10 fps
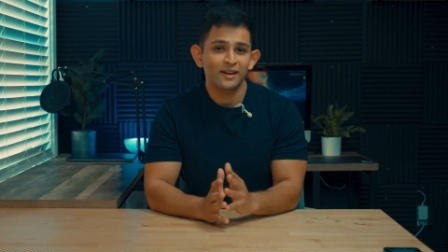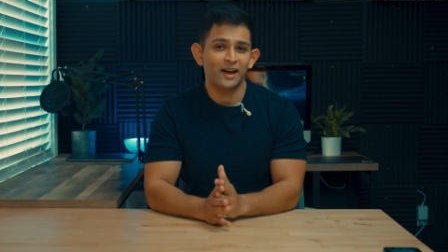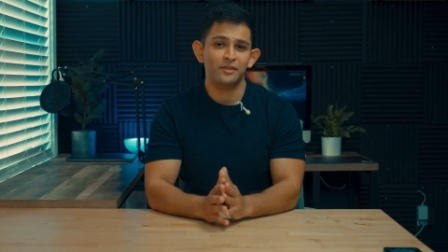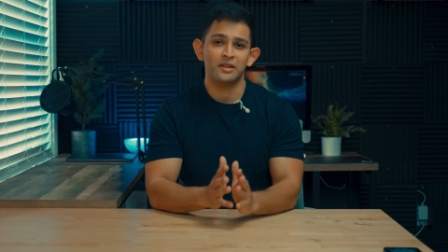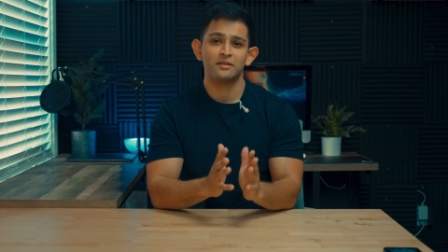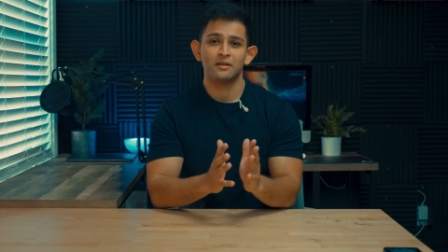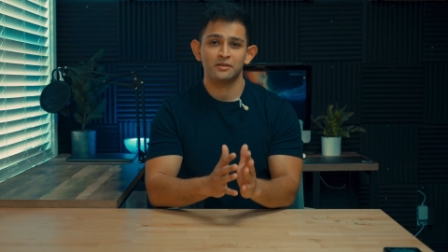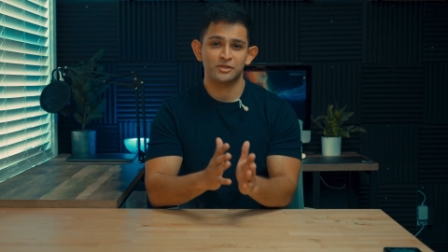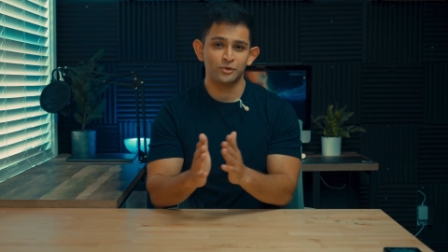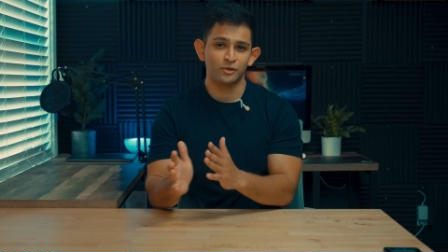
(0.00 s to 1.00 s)
And then
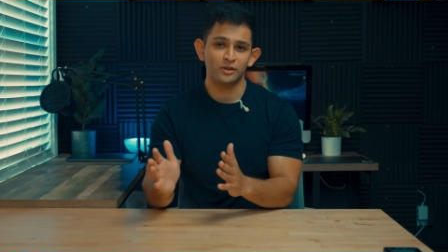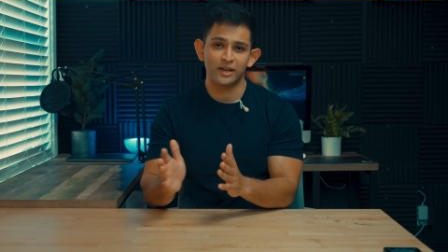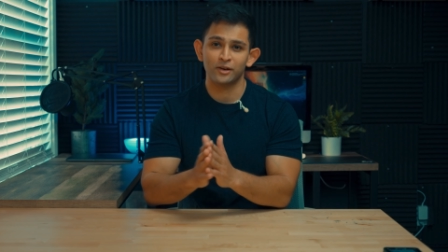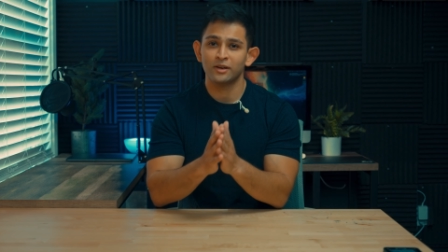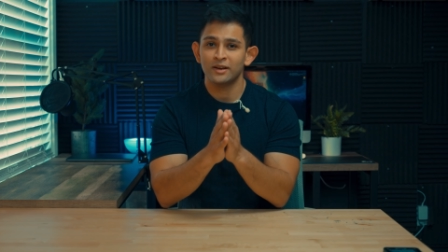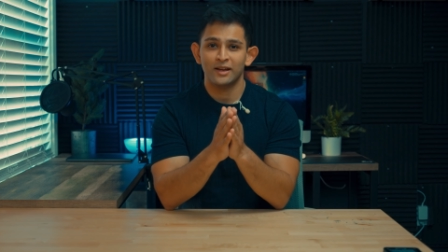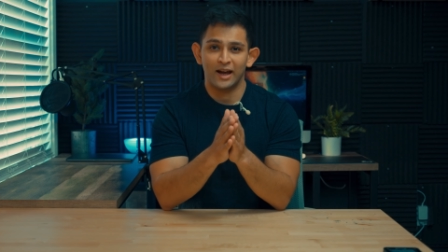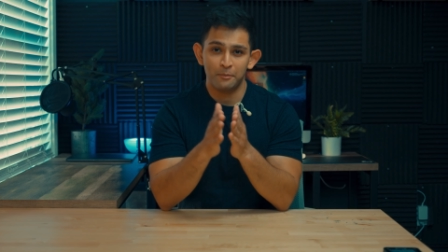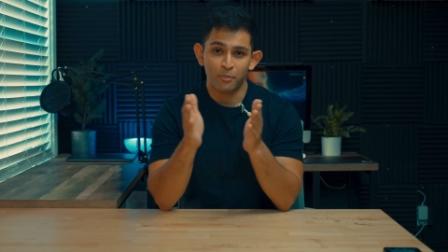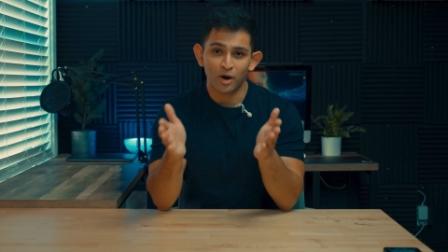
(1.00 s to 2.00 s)
sooner or later,
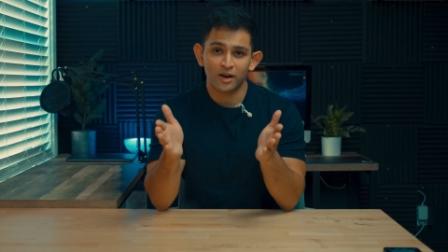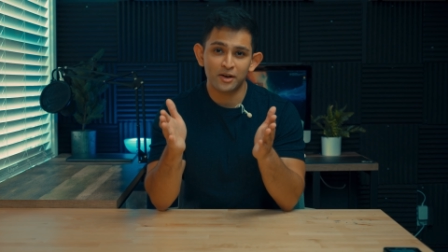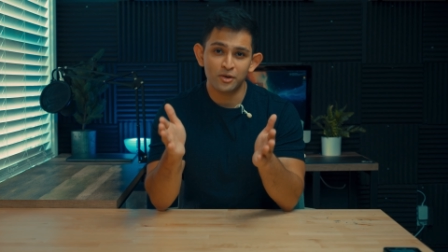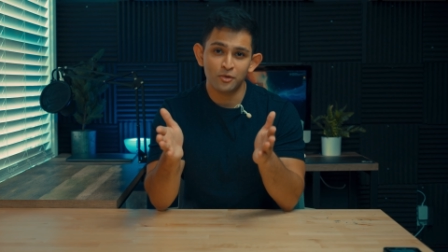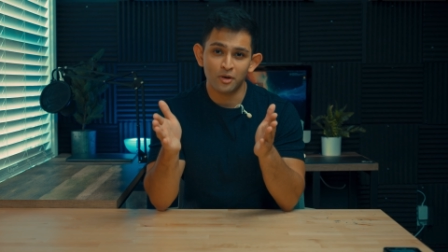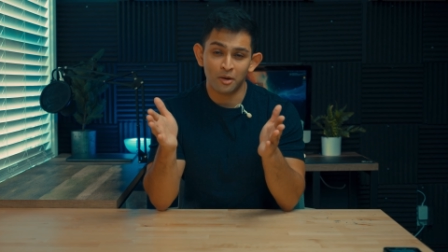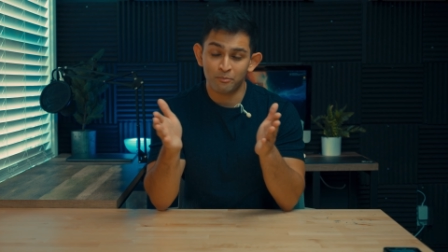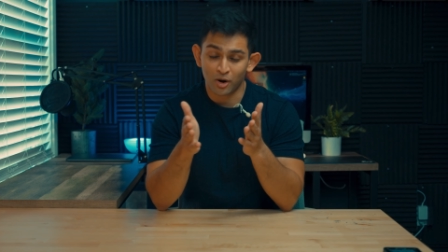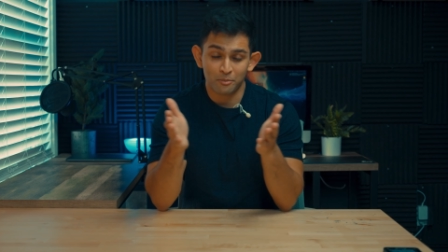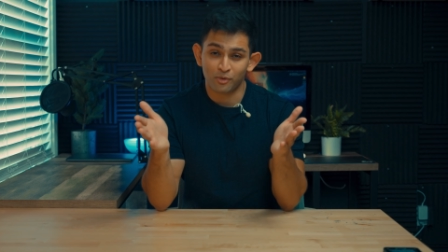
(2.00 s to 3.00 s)
I bought
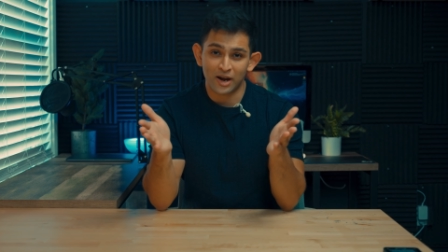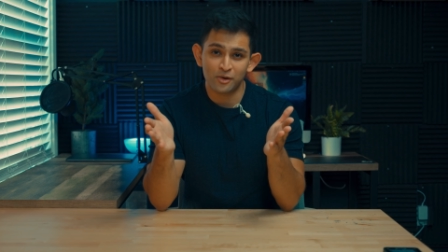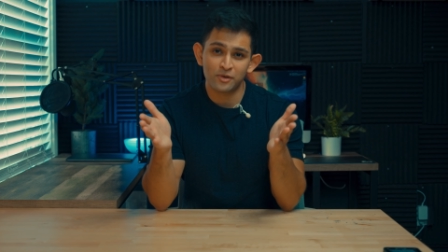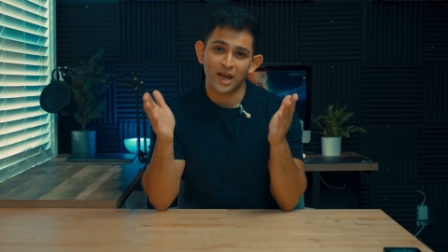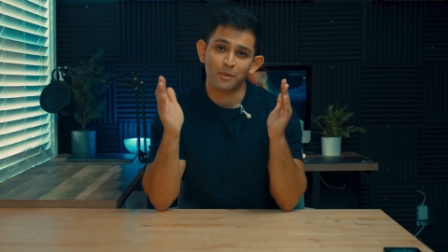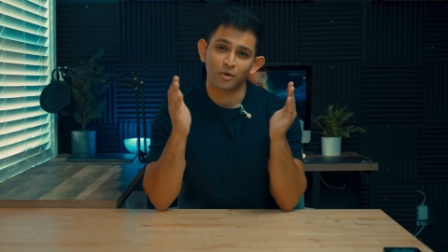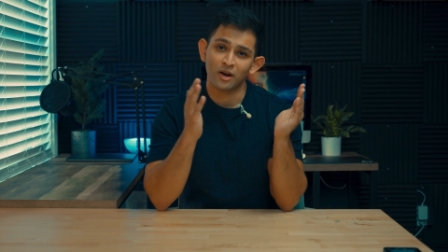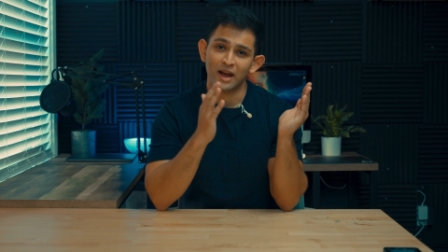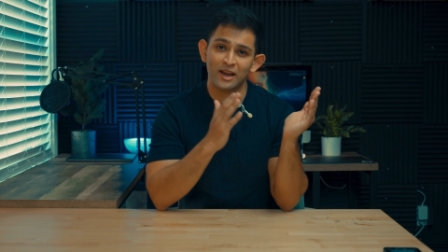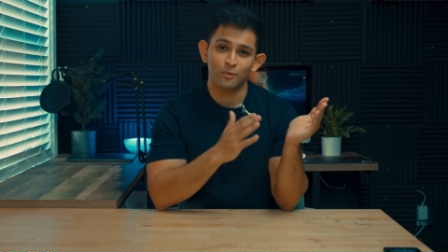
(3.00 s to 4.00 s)
a brand new
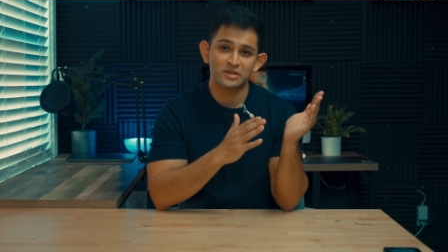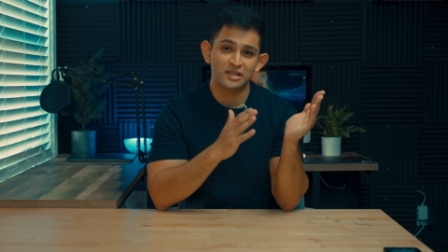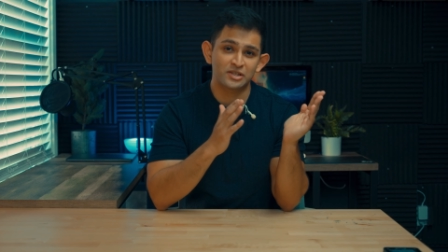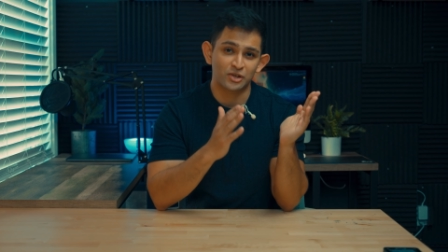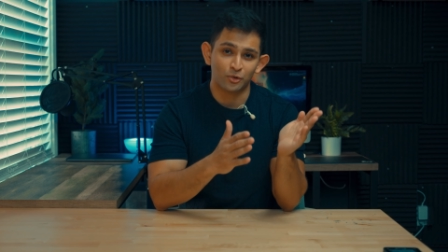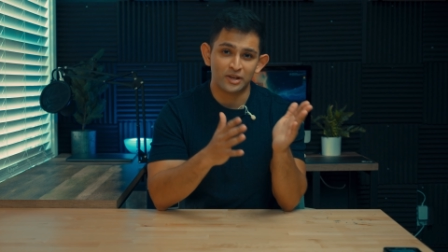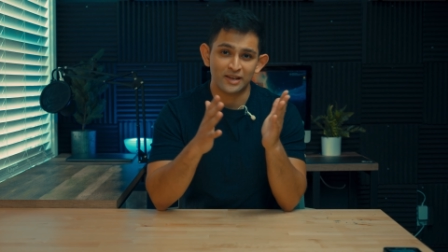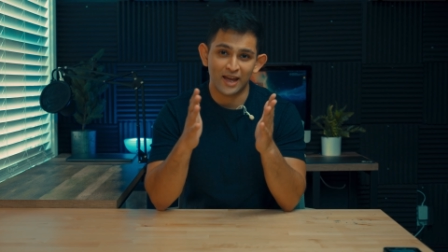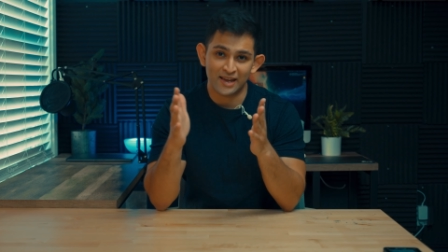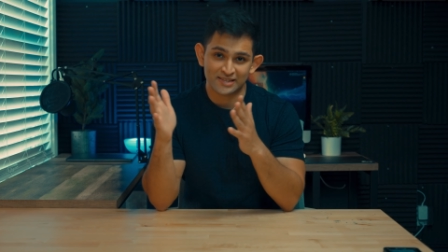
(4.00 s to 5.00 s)
camera, and it was the
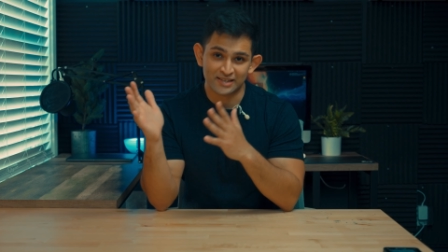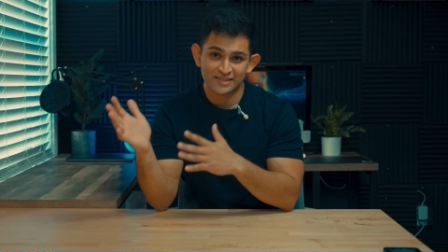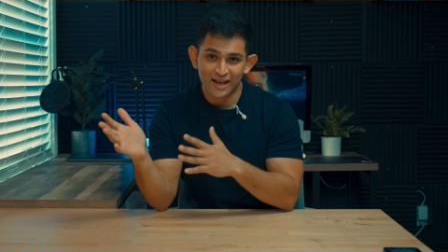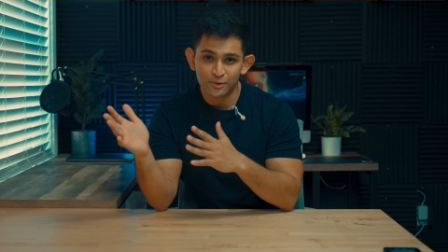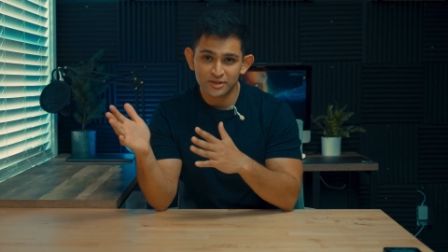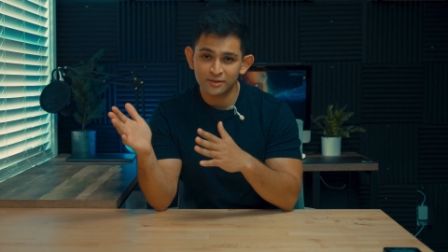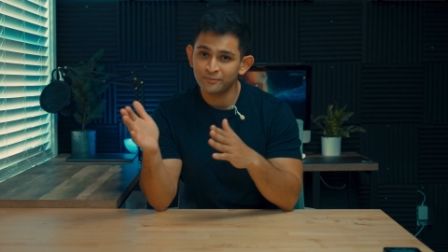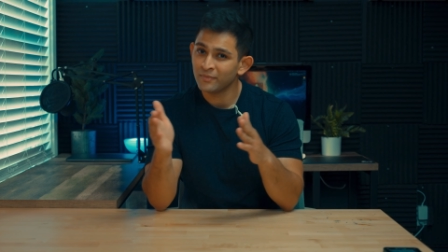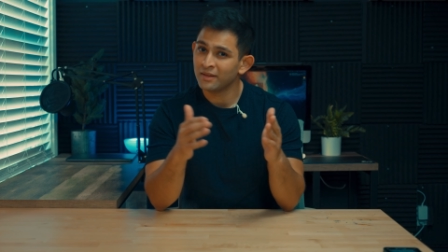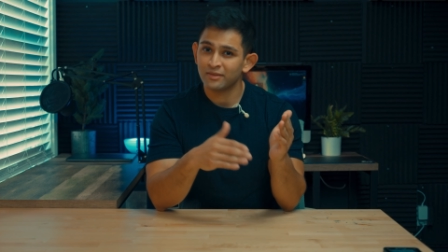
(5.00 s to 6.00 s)
Sony A6000.